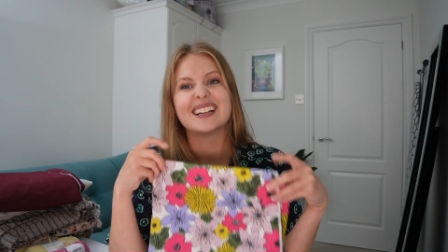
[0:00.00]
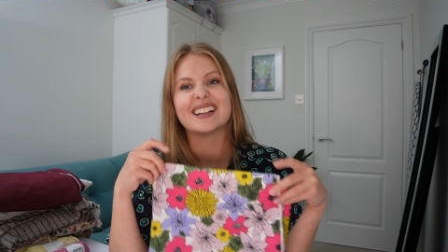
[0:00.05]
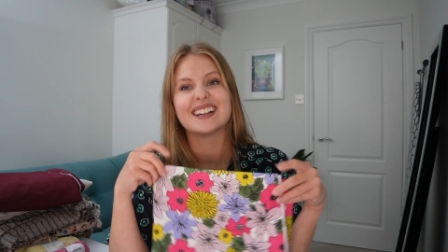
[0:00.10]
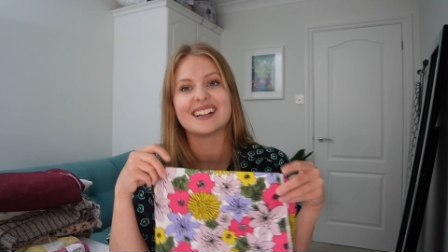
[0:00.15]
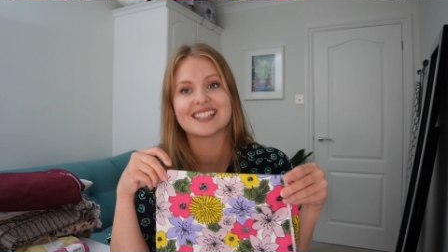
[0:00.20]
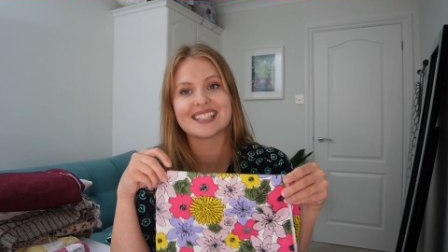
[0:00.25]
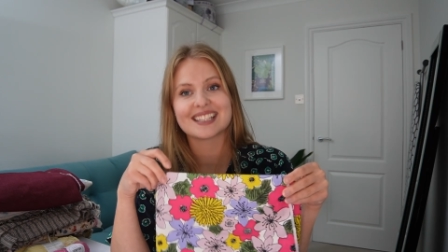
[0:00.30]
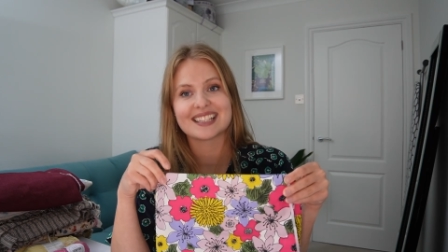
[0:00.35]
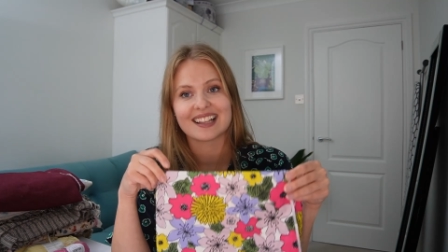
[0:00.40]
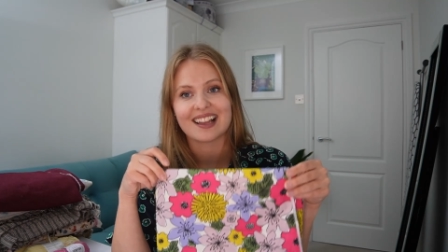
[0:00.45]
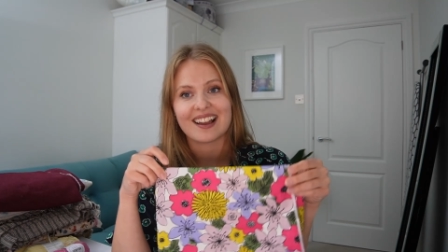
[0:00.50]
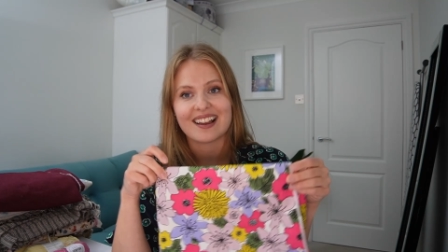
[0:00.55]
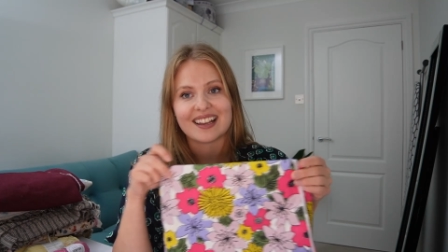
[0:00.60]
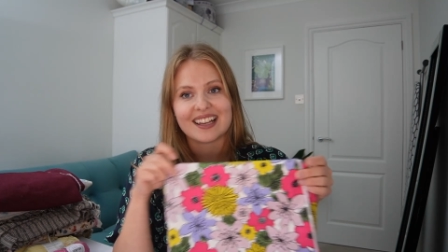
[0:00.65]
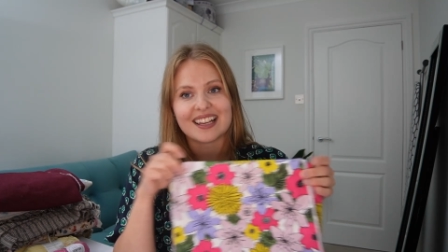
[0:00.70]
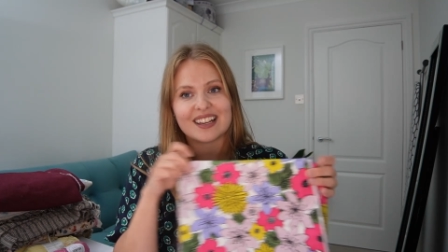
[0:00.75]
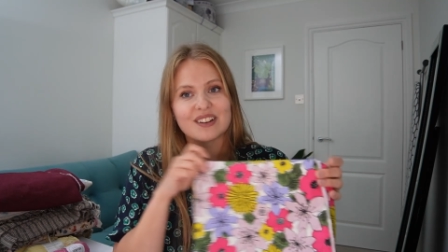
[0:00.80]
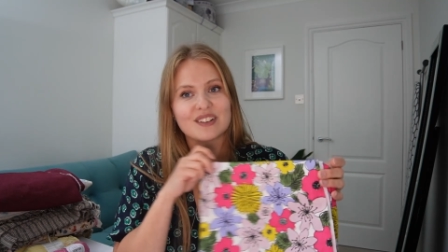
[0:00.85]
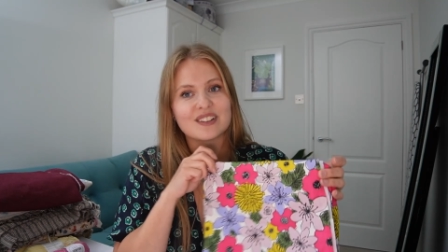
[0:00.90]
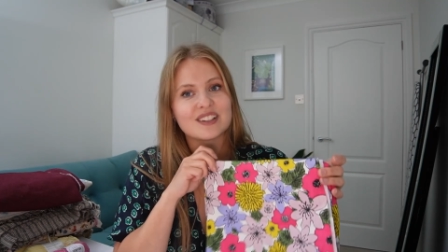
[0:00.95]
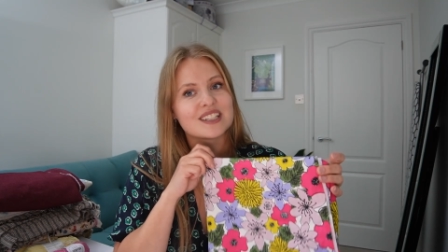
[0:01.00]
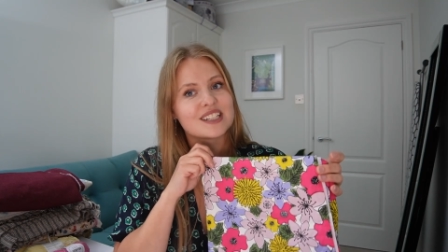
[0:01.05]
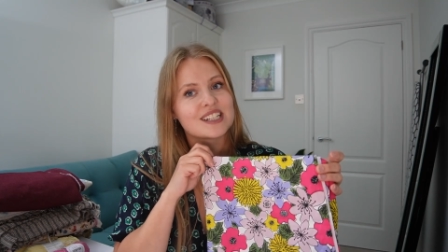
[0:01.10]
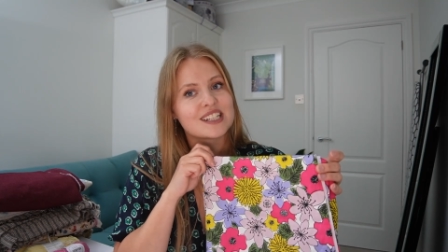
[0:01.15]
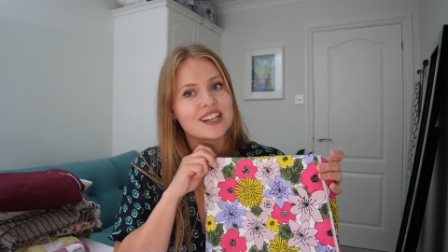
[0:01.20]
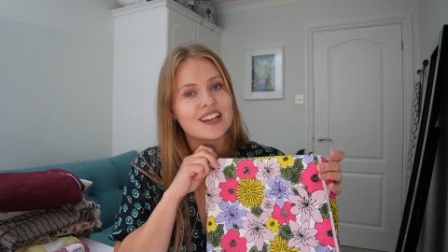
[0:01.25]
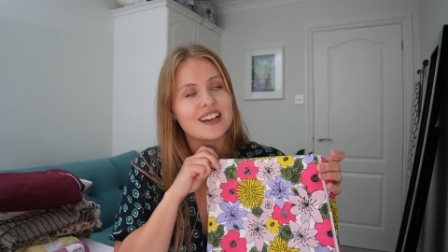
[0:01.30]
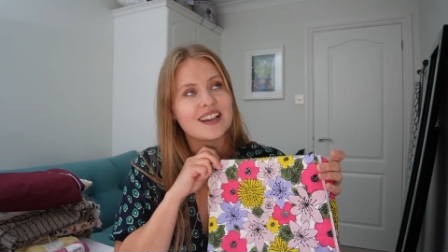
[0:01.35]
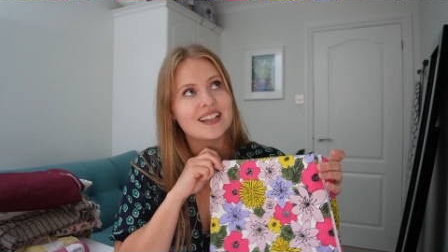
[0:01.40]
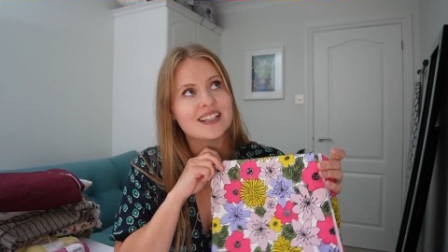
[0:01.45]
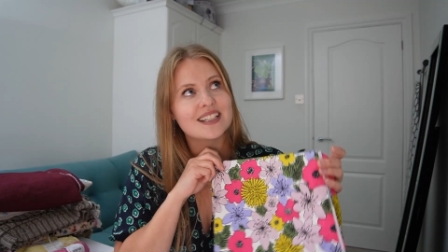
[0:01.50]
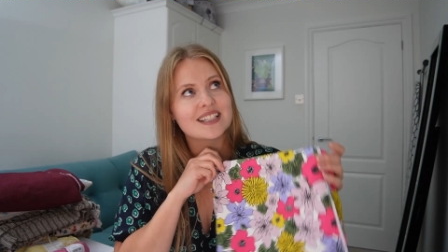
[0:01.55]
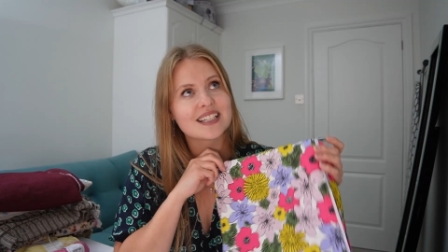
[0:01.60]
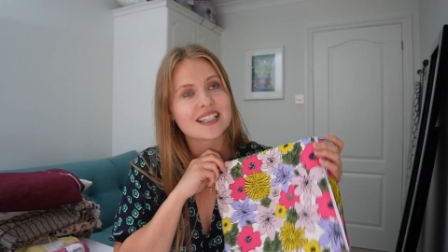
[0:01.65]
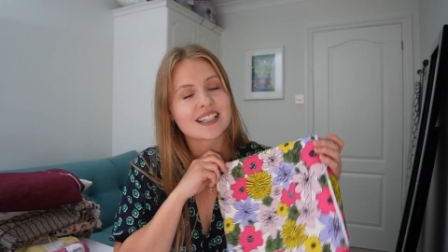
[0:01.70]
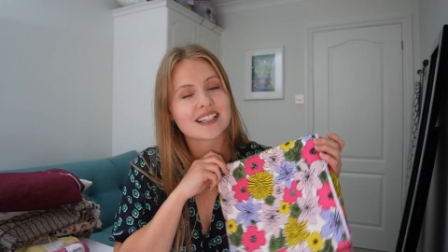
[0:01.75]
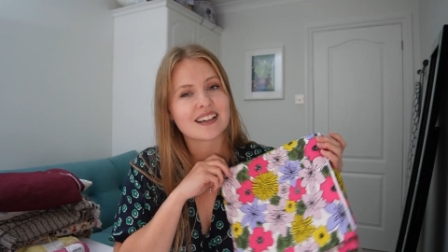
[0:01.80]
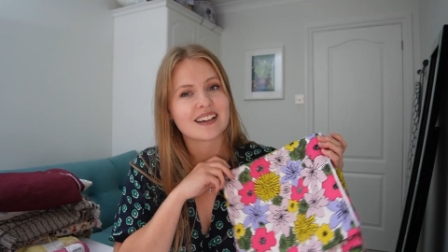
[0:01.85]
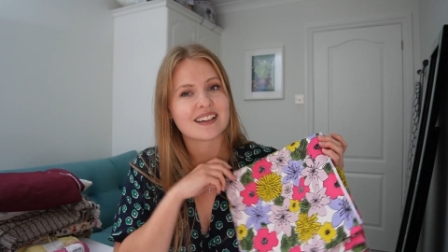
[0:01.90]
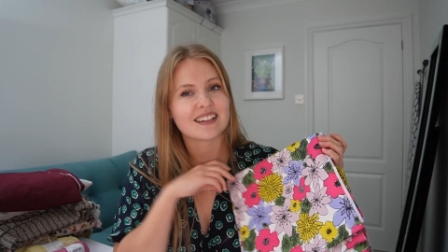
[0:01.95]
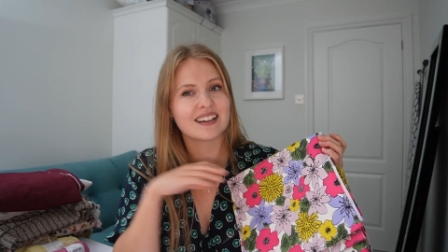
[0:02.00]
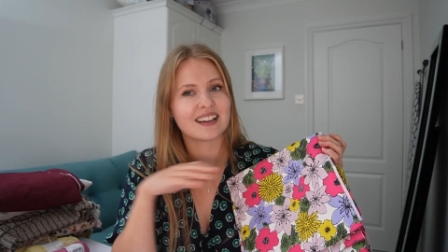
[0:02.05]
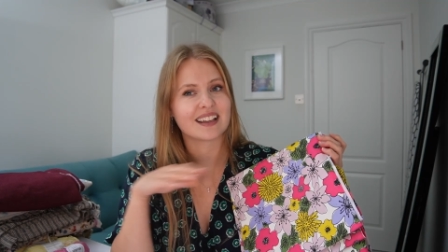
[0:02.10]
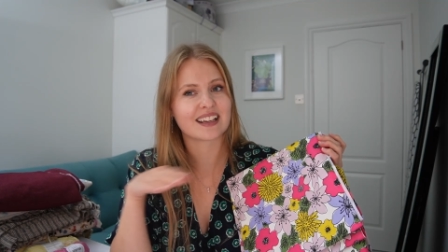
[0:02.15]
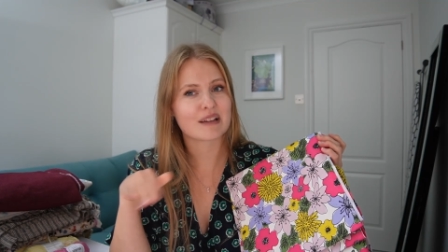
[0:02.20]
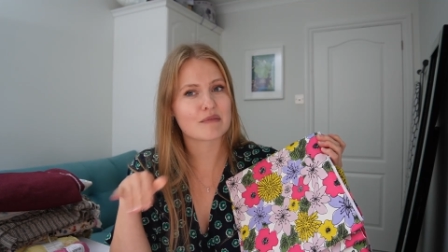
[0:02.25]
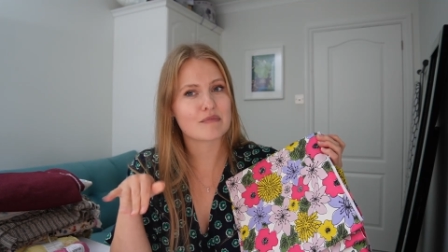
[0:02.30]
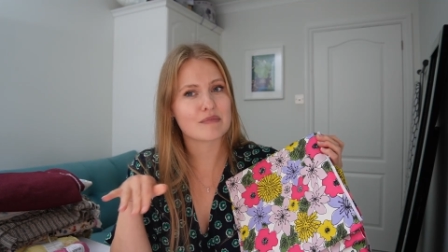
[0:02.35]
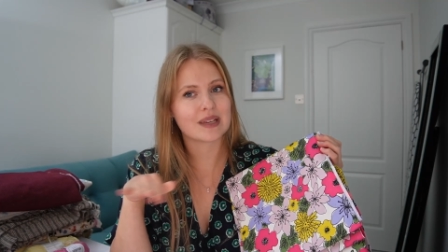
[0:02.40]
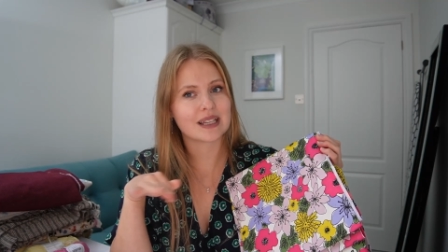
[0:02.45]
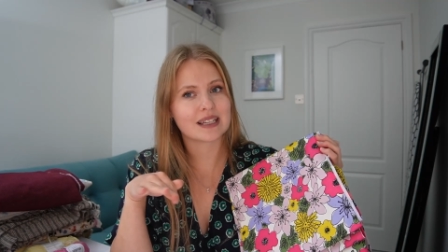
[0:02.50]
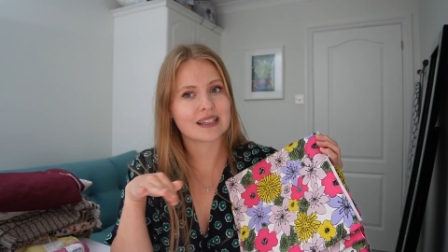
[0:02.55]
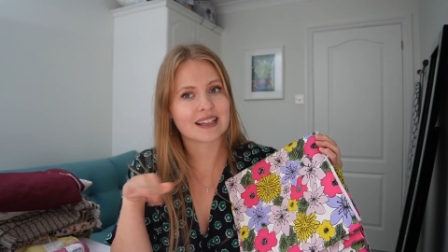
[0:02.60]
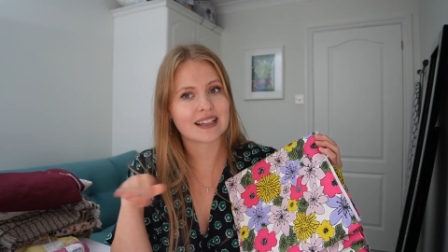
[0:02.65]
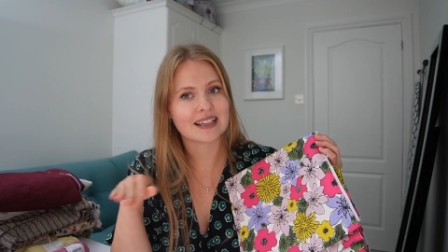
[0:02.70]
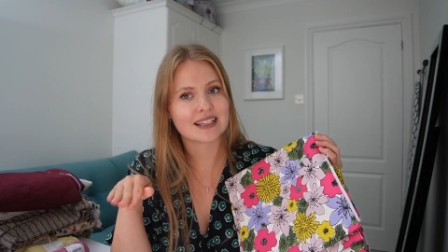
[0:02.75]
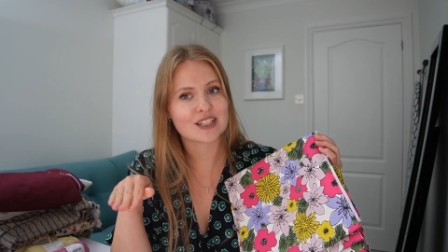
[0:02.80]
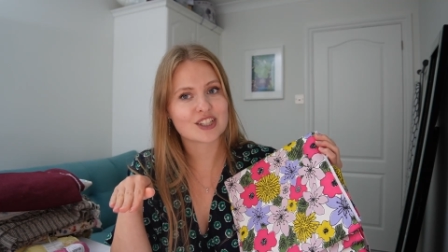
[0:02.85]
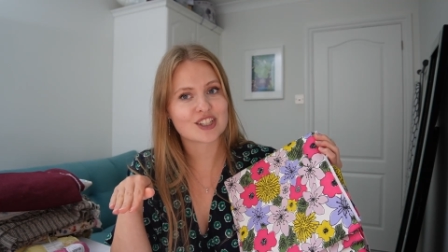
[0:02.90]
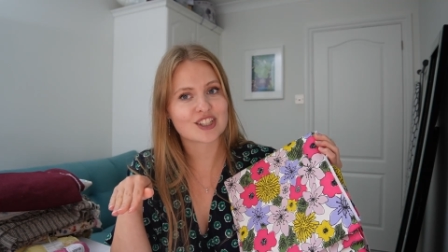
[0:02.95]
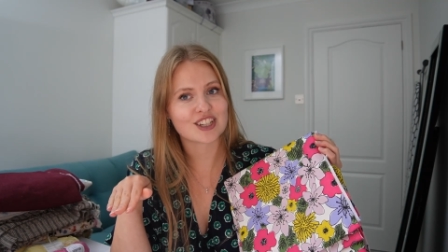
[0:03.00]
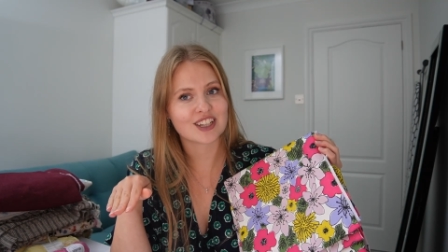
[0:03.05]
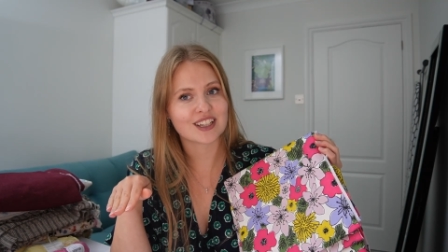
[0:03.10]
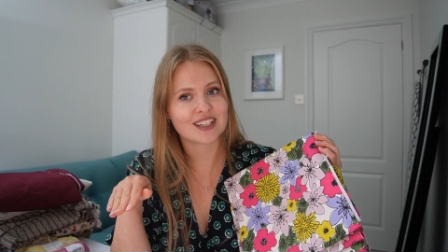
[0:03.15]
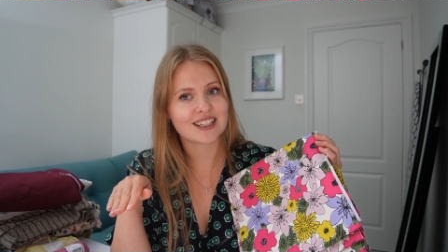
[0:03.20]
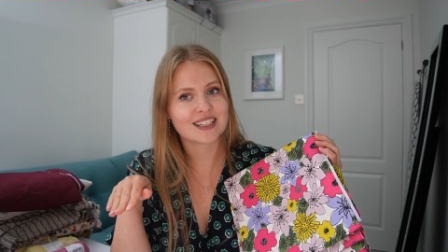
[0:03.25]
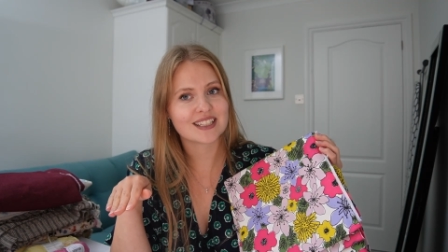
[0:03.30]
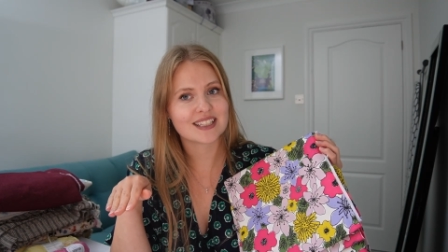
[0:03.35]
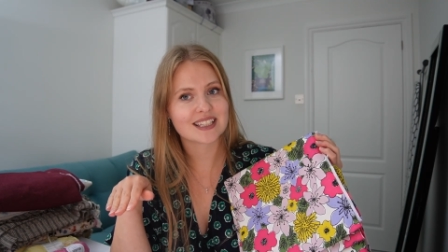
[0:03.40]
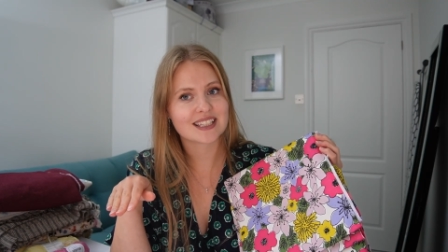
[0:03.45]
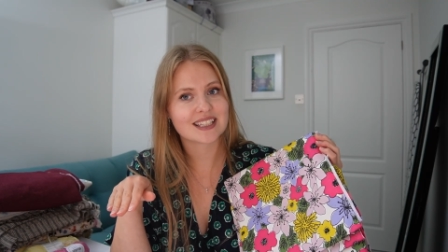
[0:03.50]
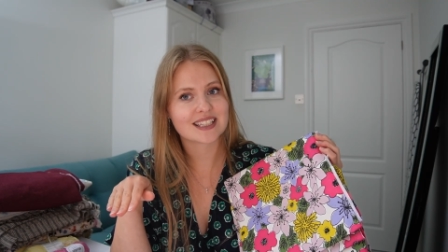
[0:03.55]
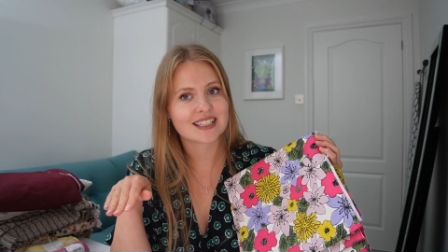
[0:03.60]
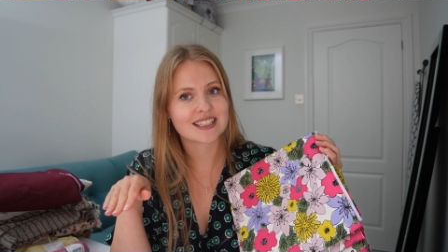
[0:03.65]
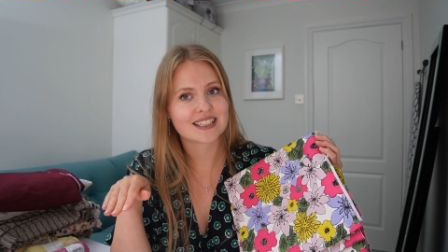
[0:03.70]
a slightly longer shirt, kind of like a mid-length shirt.